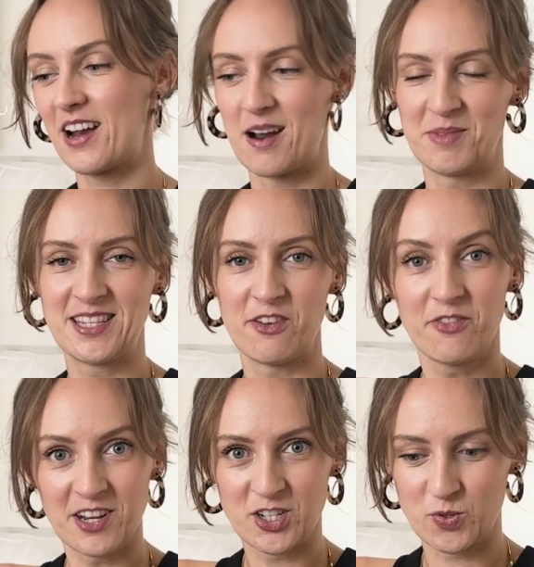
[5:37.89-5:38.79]
garments I
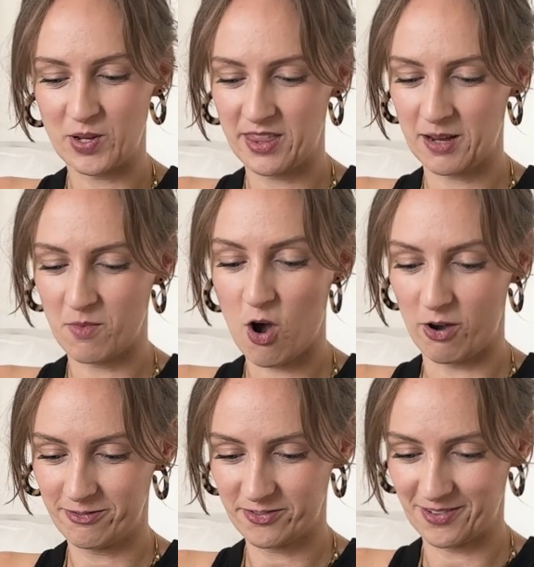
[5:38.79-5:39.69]
finished with him
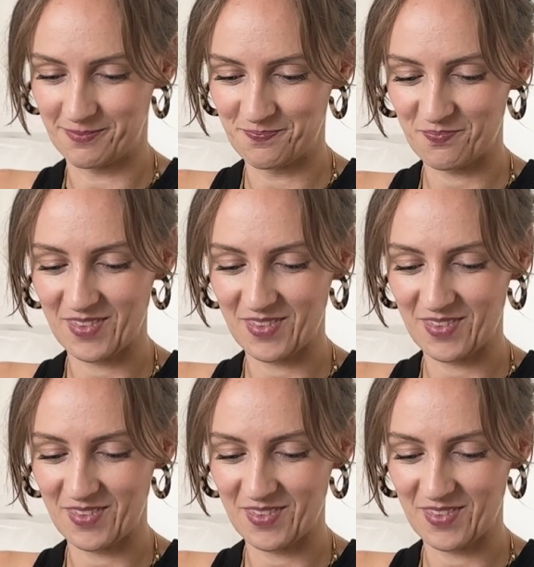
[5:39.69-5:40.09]
often.